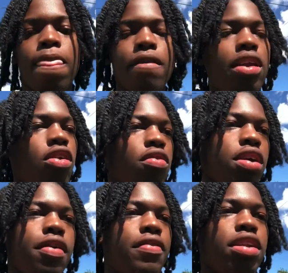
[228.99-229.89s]
You're not going to
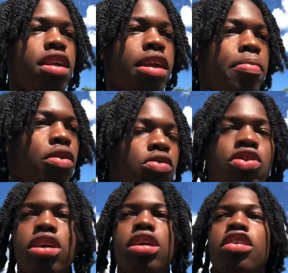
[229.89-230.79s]
hell for none of that, bro. You
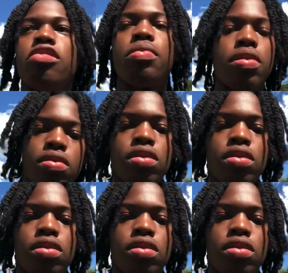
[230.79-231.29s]
crave hell, bro.